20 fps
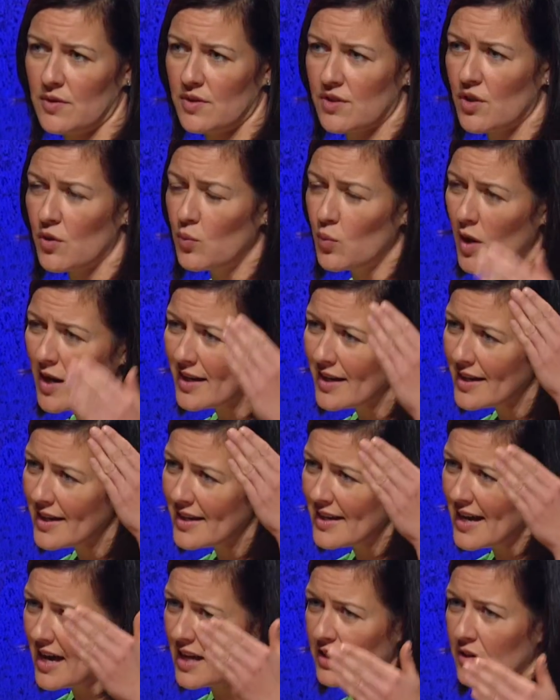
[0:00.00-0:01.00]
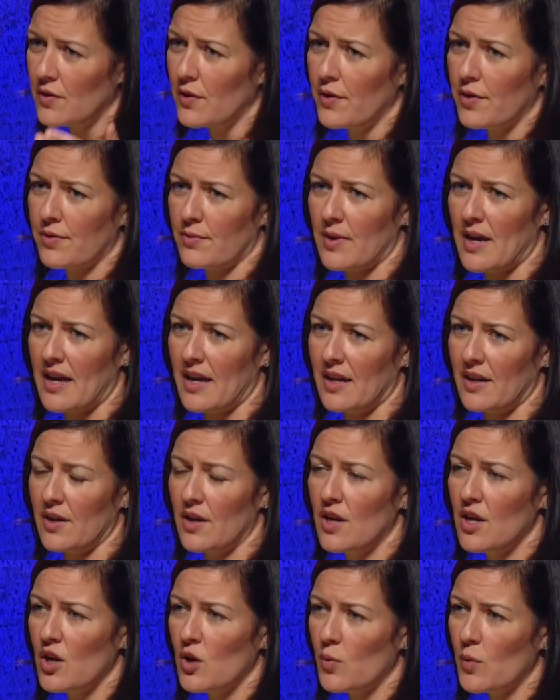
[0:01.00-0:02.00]
So one canonical thread
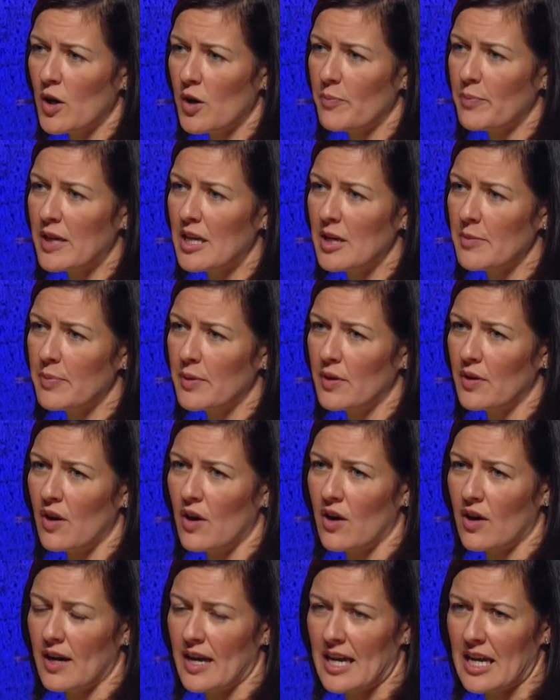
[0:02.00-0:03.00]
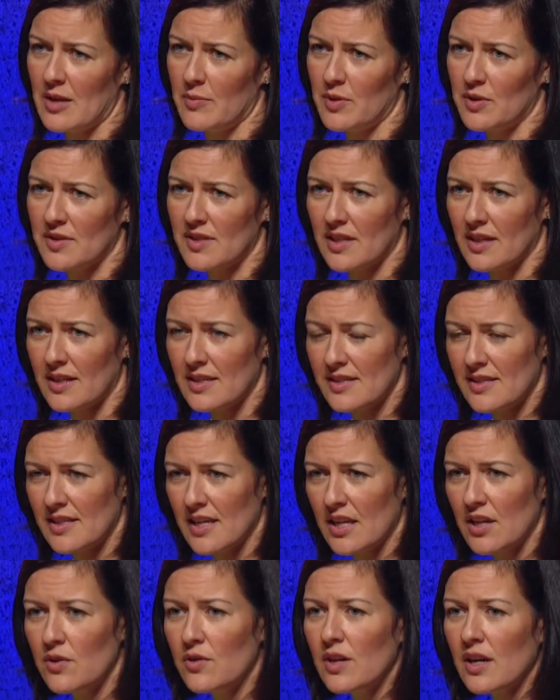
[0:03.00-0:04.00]
where people are able to
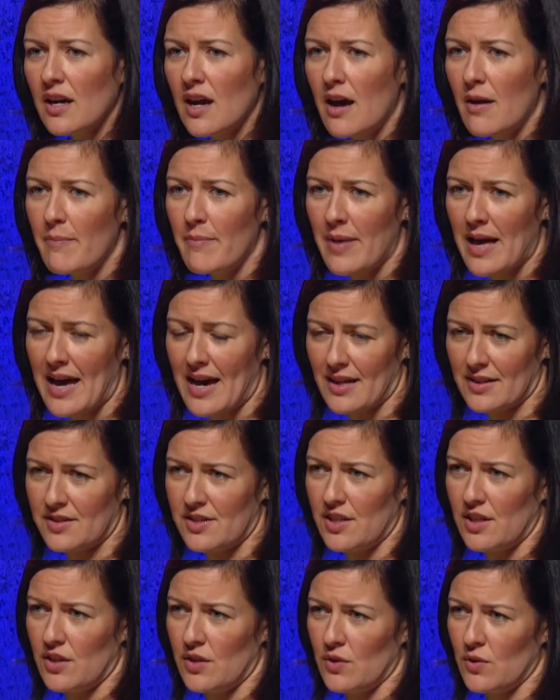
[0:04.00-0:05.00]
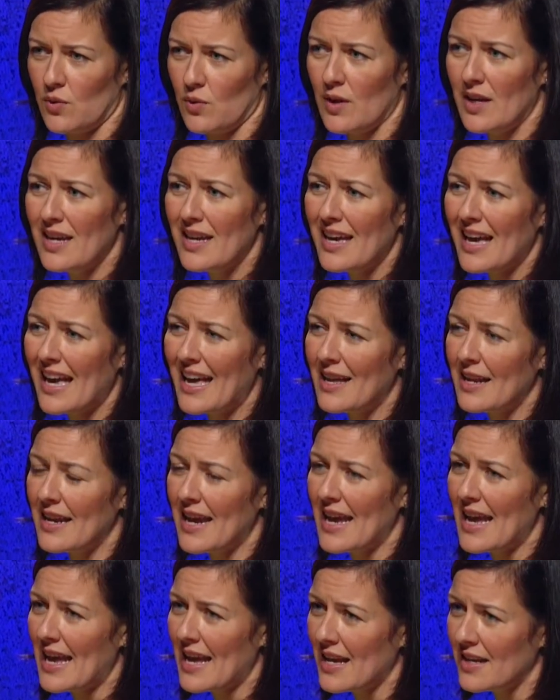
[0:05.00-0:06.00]
continue to come back to you and
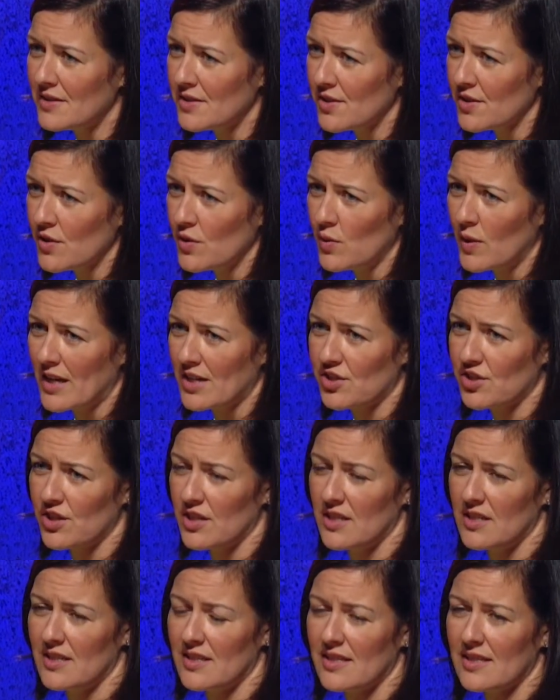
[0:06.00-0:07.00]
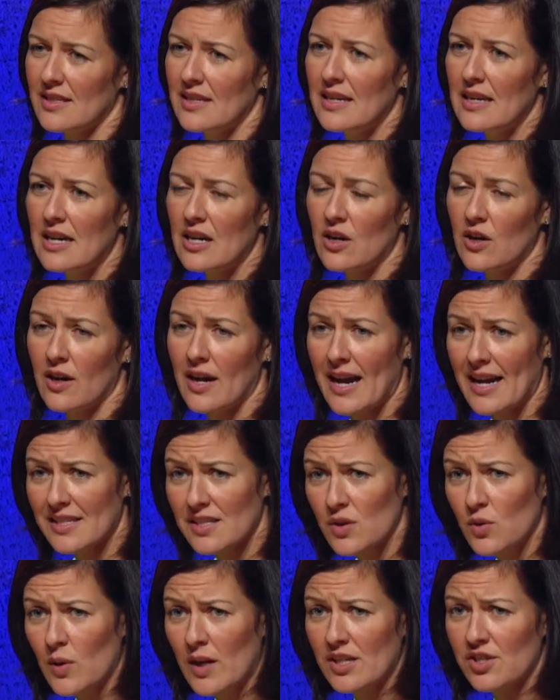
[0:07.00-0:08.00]
answer questions or
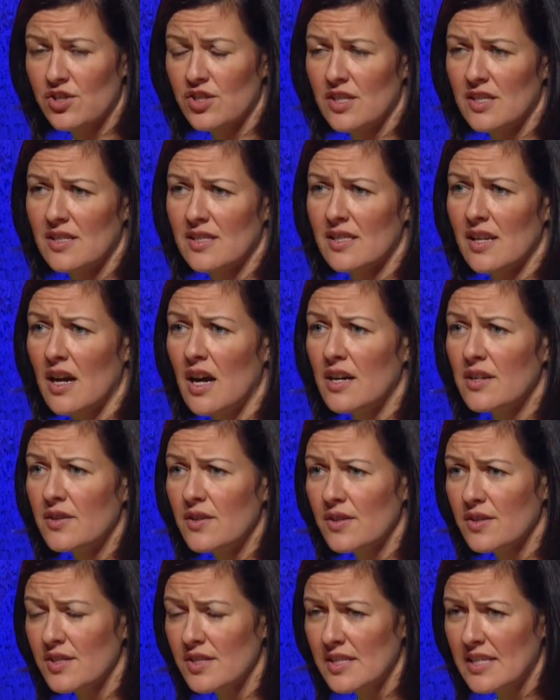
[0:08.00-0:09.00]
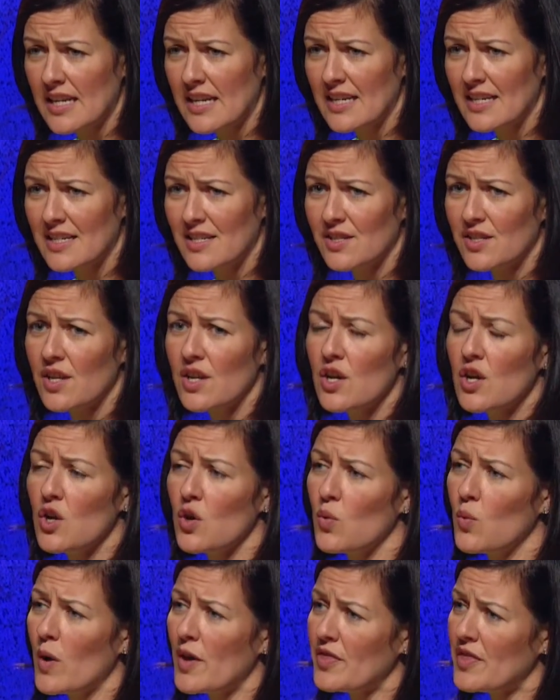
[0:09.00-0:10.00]
ask questions, understand
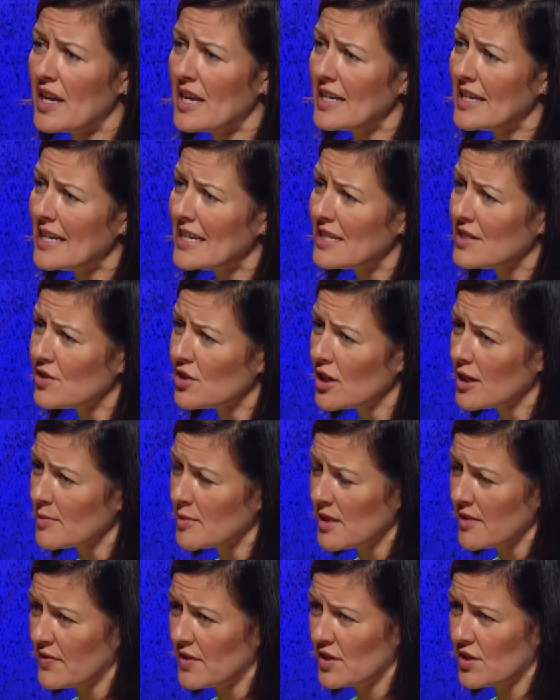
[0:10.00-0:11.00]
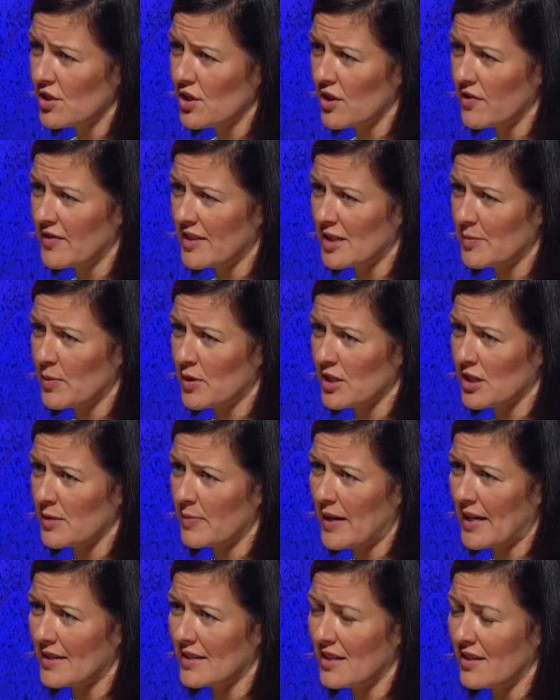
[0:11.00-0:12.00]
what they need in terms of a service
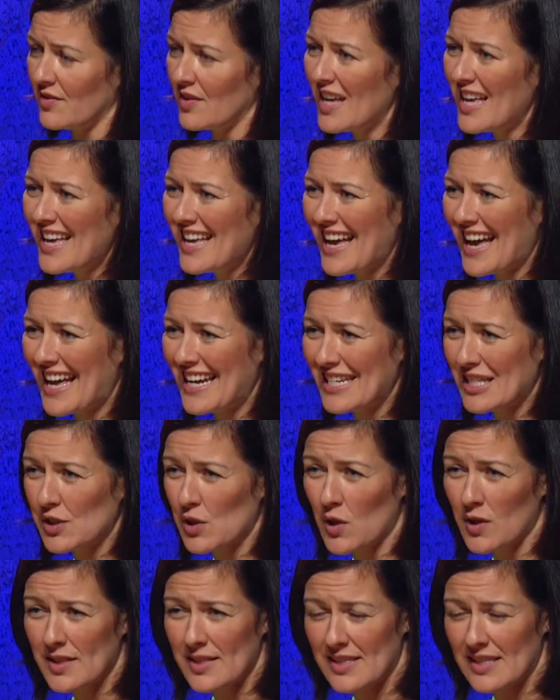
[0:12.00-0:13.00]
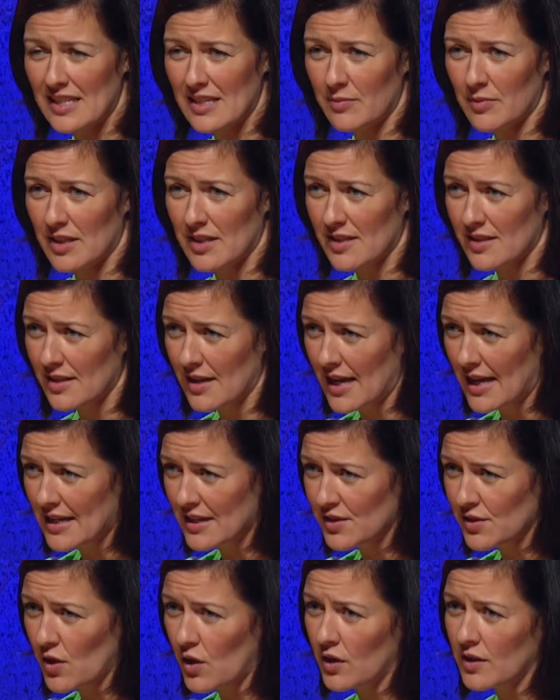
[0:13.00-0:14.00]
perspective, and it's all seamless and
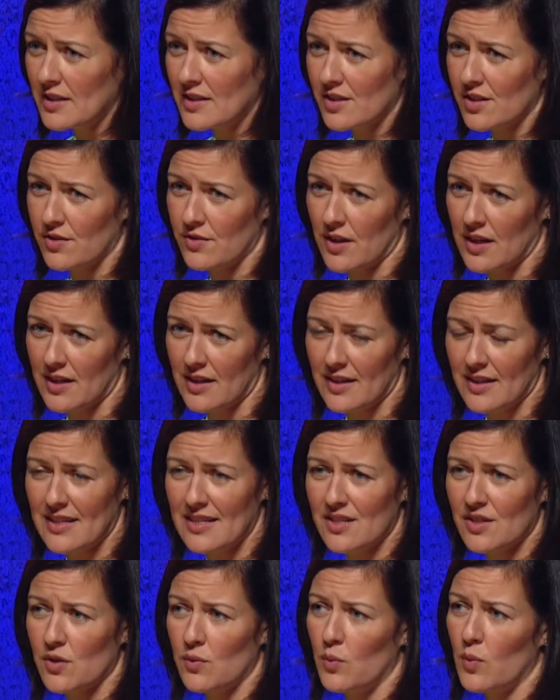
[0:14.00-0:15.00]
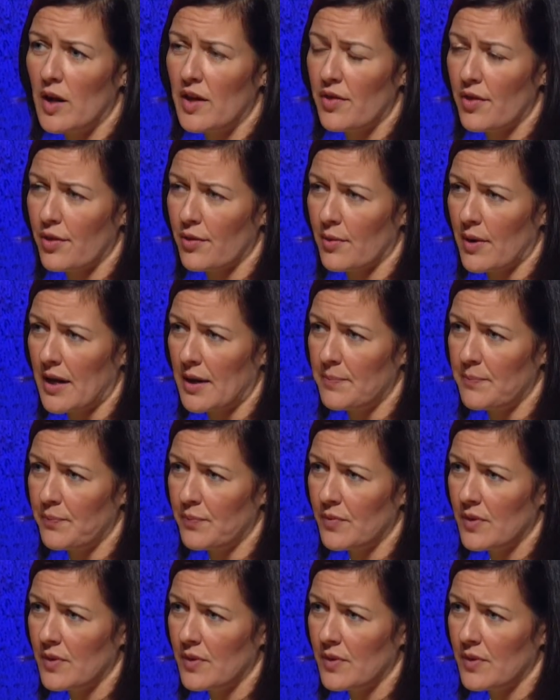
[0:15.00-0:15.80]
it's all integrated into one thread.